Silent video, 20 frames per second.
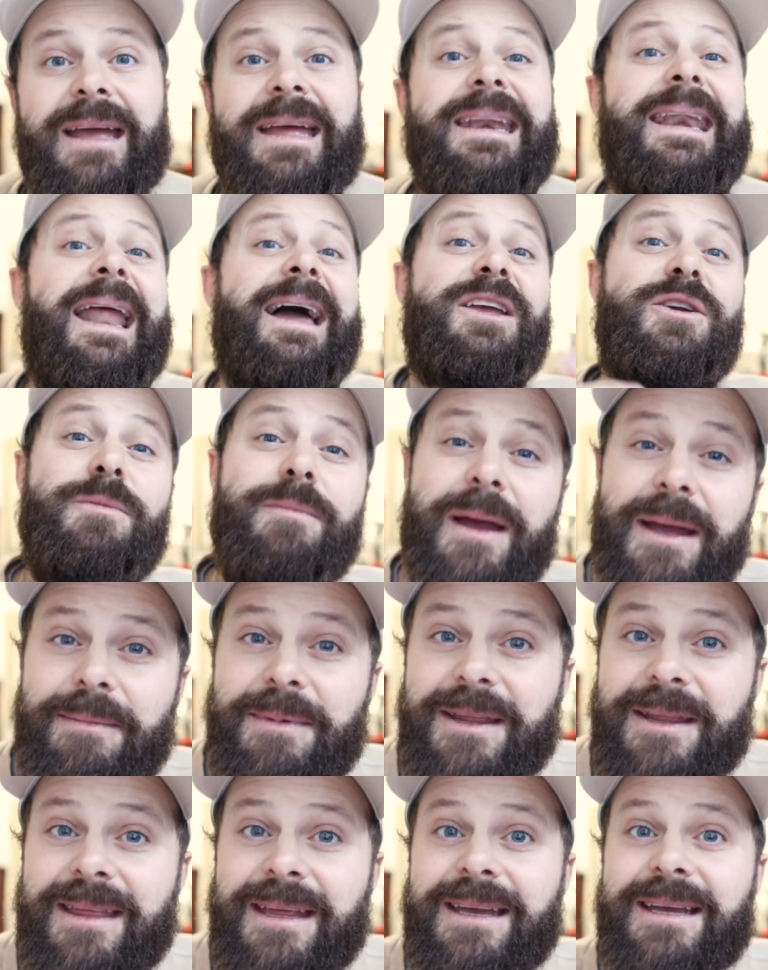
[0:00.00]
Now you may
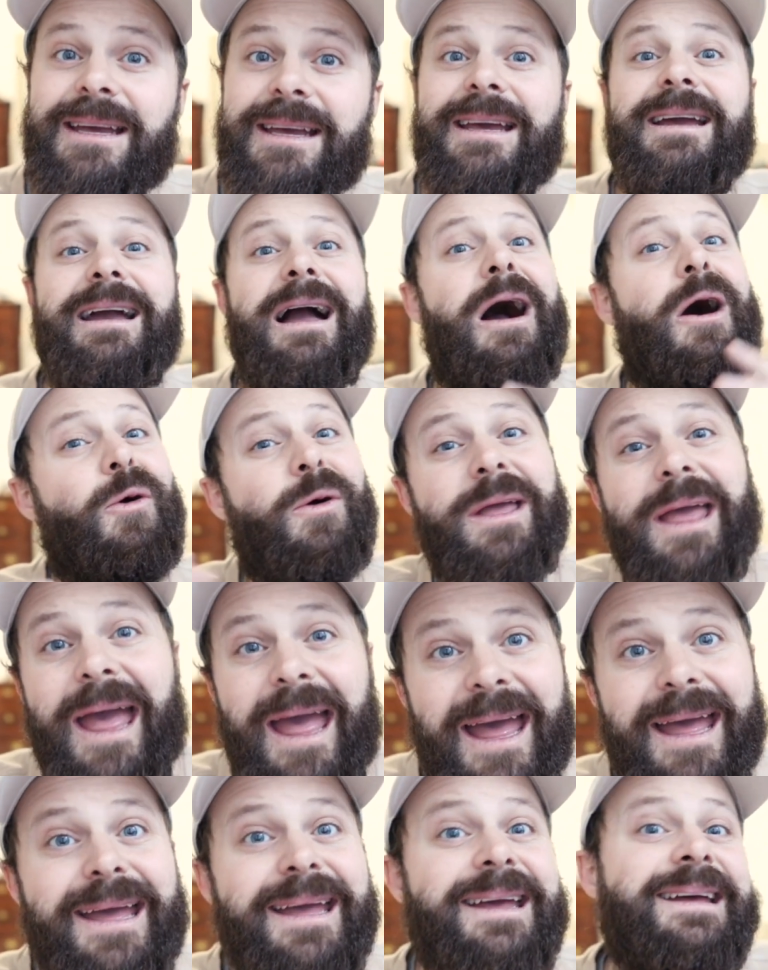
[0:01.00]
be thinking,
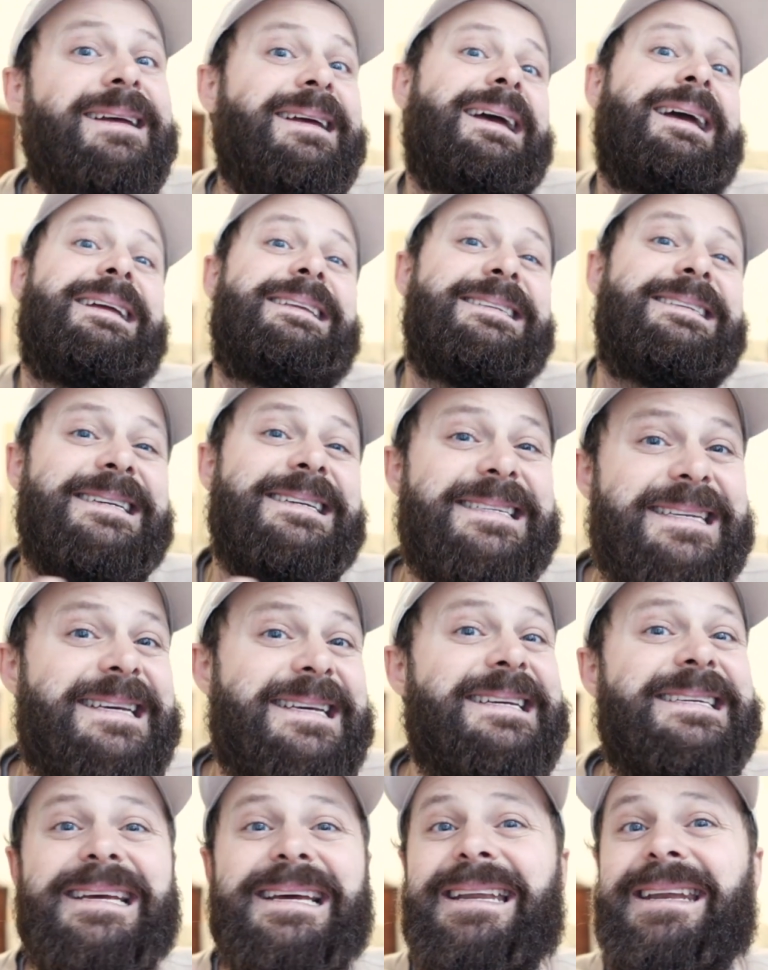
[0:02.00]
okay, it just
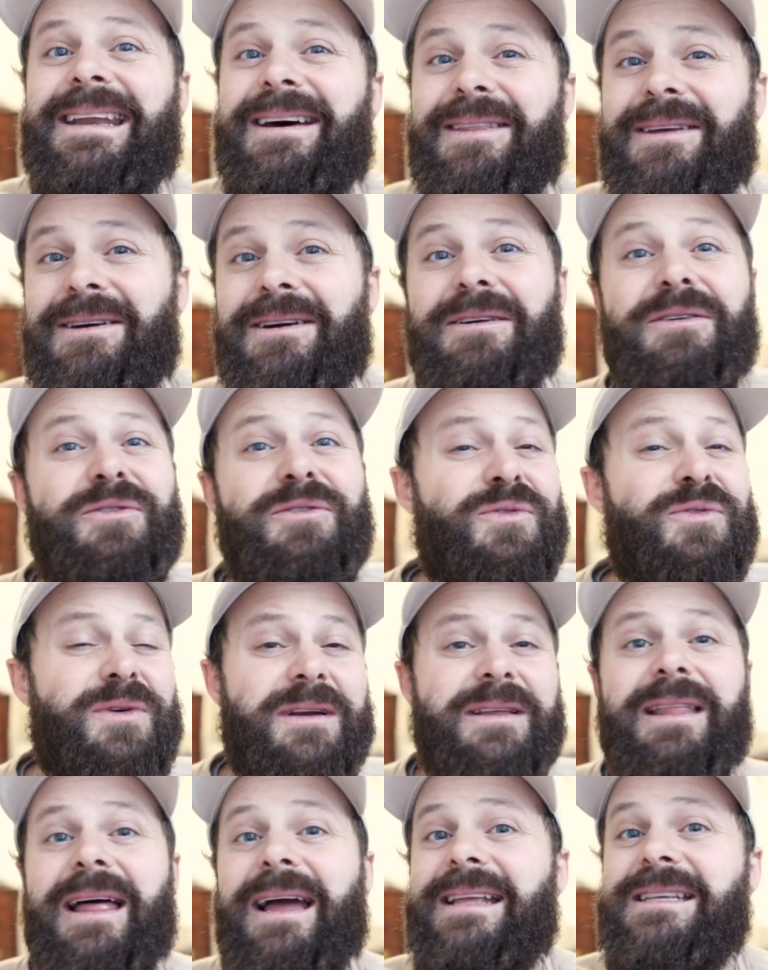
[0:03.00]
is another
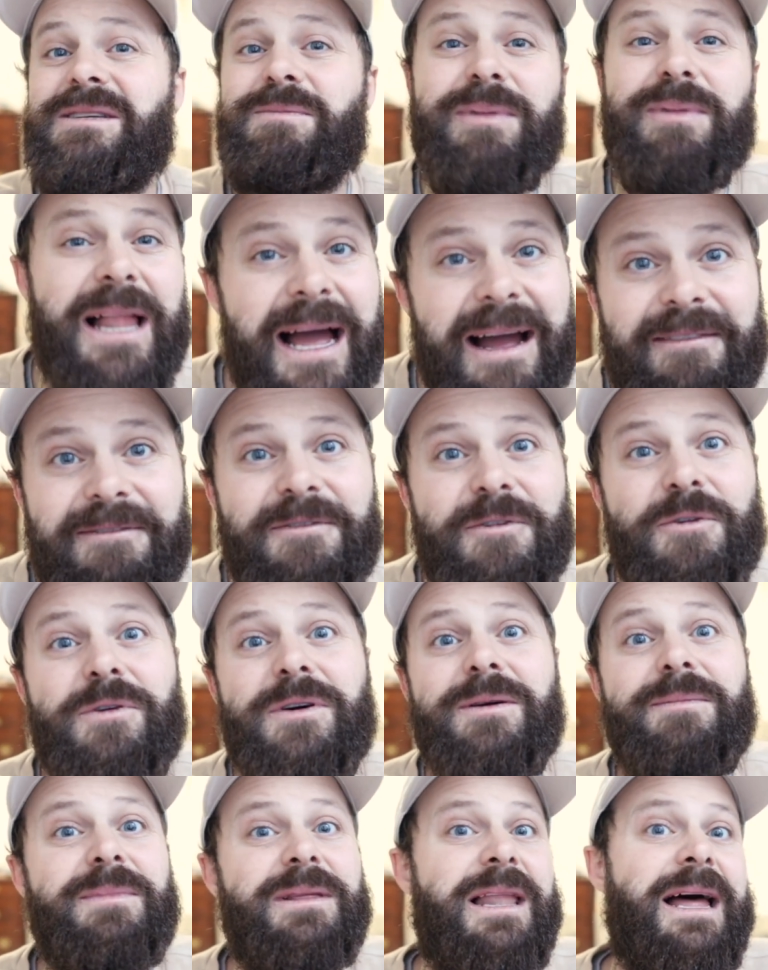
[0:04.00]
freelance
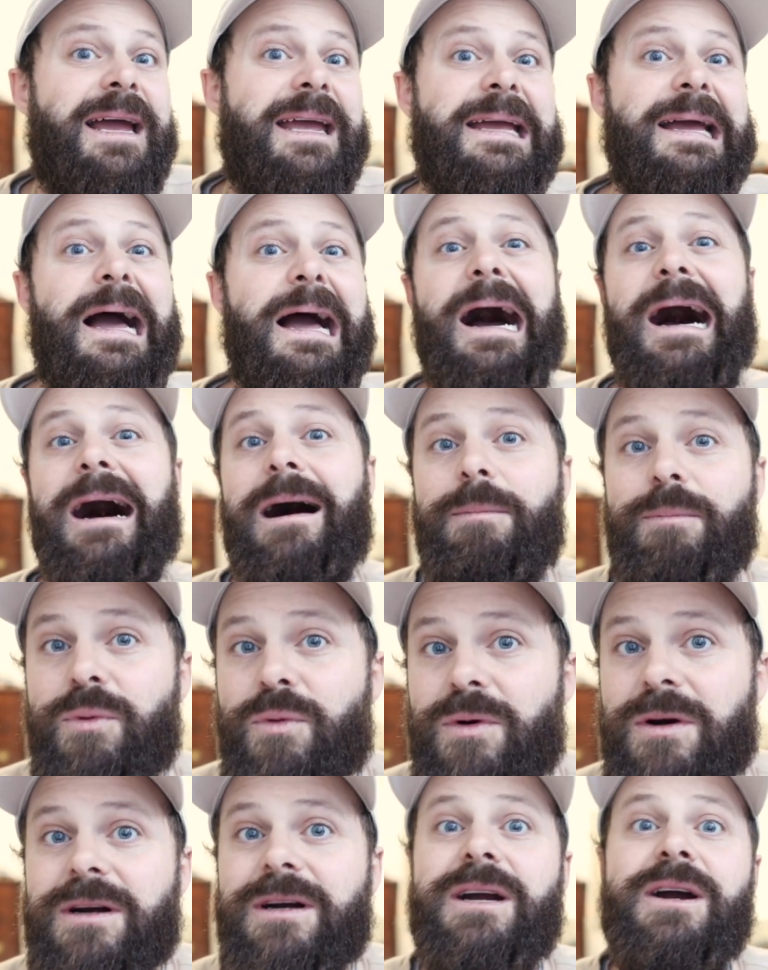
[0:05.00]
platform like
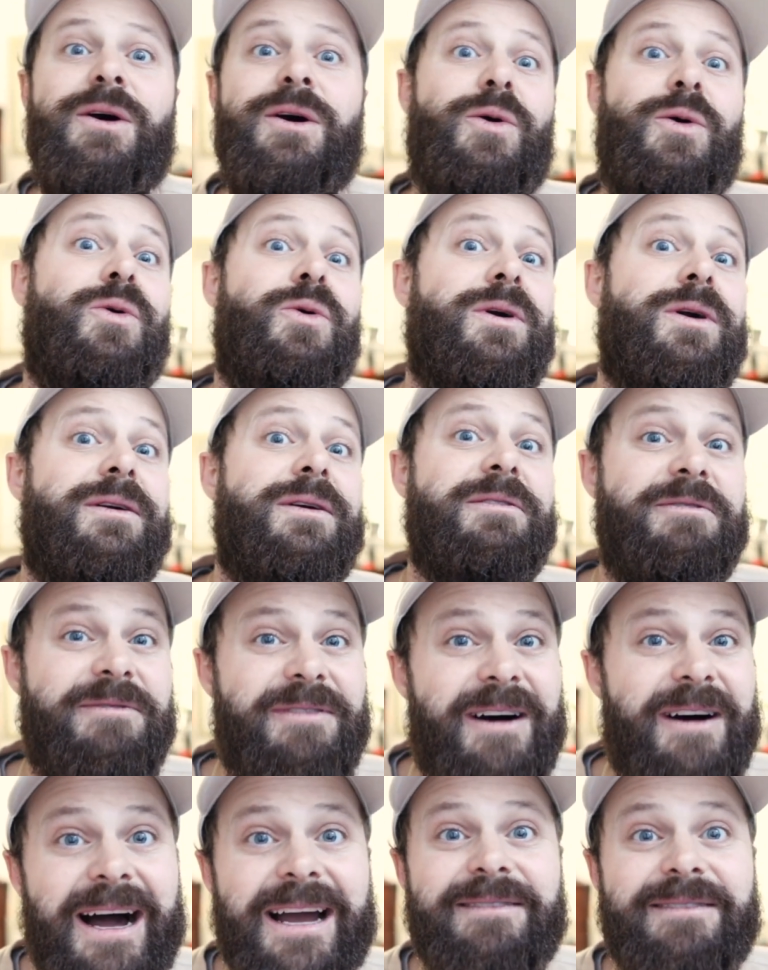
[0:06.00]
Upwork or
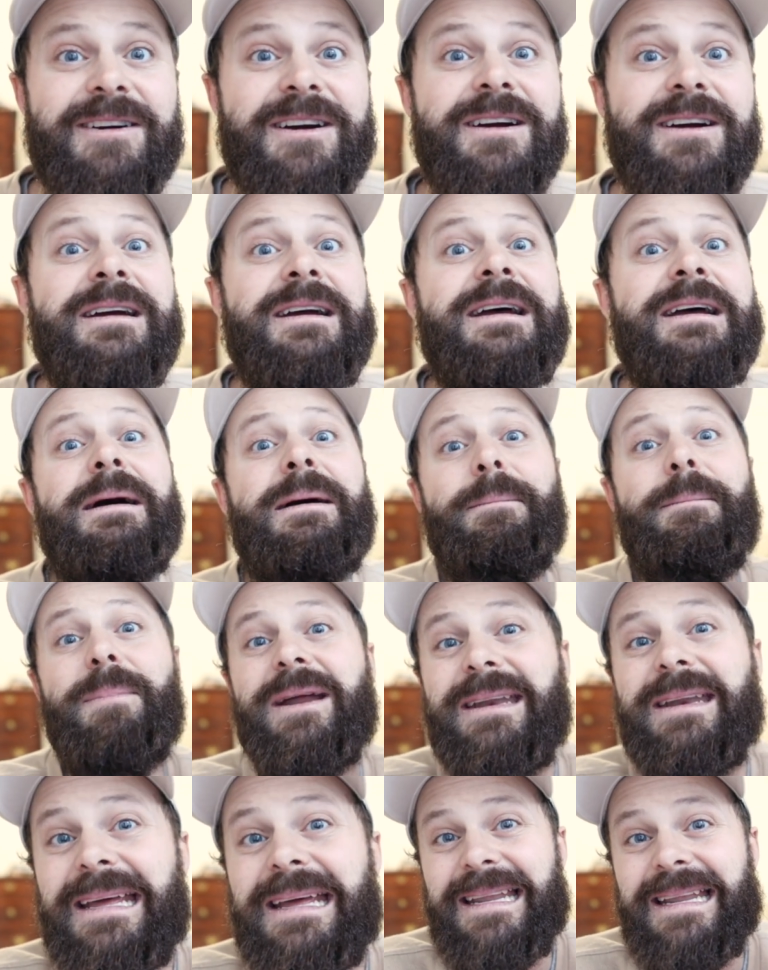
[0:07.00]
Fiverr,
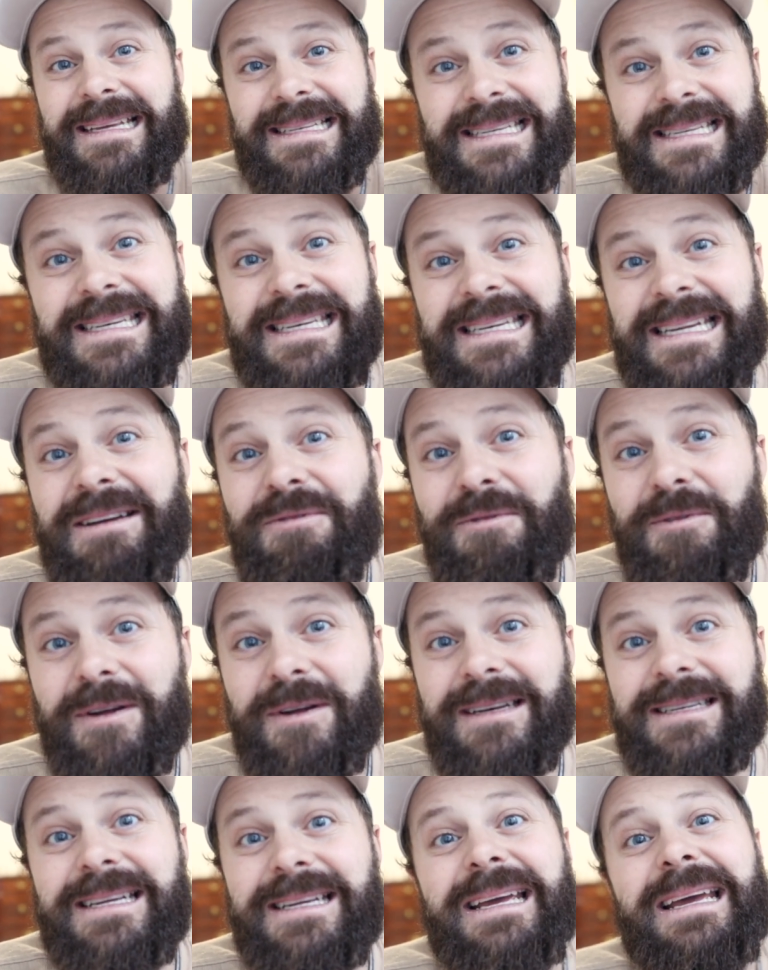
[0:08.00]
but is
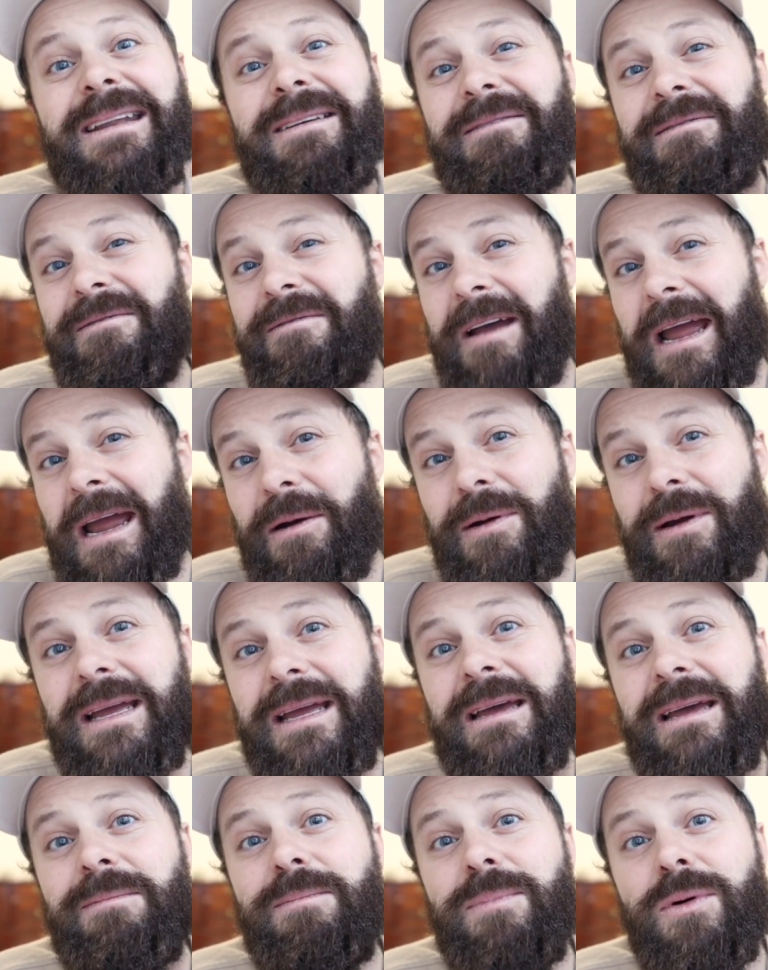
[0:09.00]
different in a very
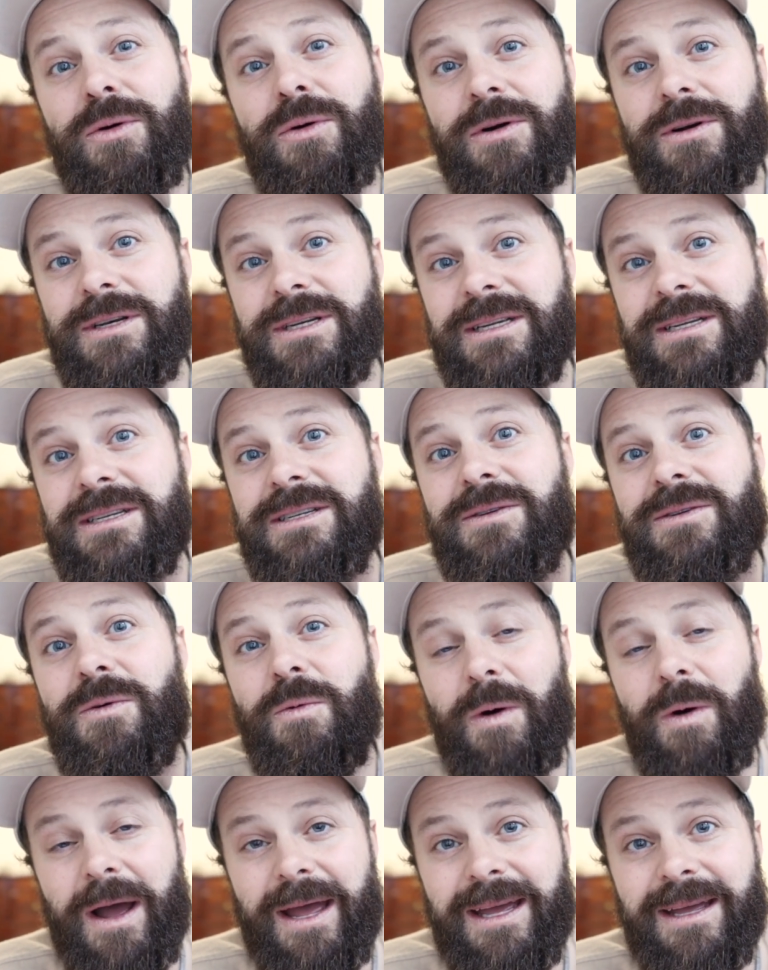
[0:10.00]
important
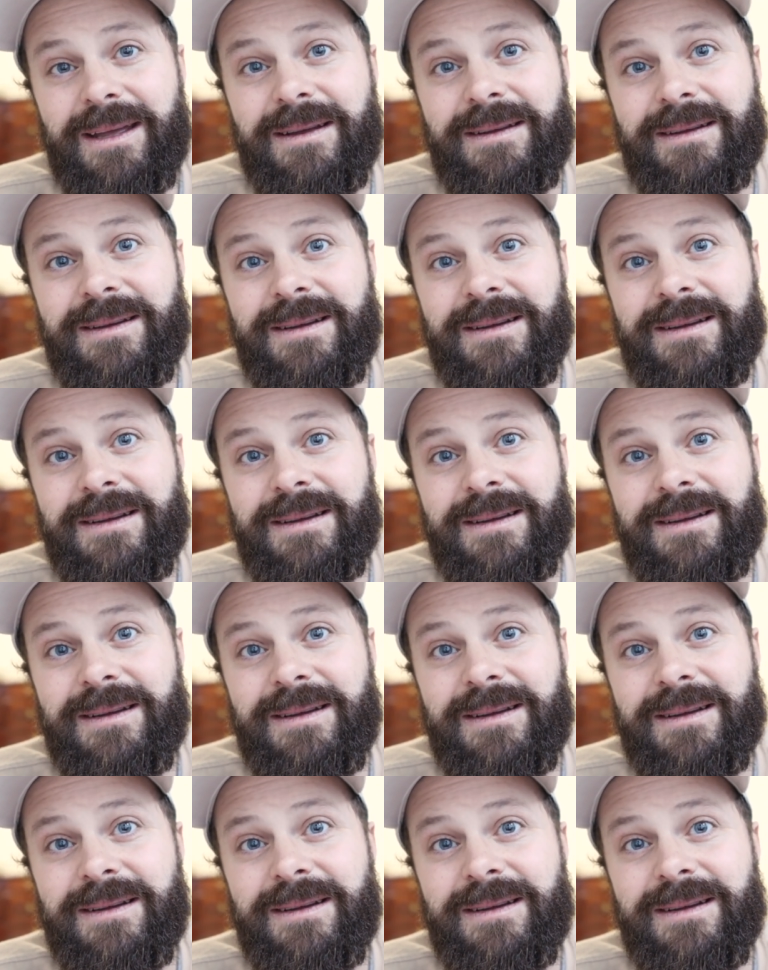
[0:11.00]
way.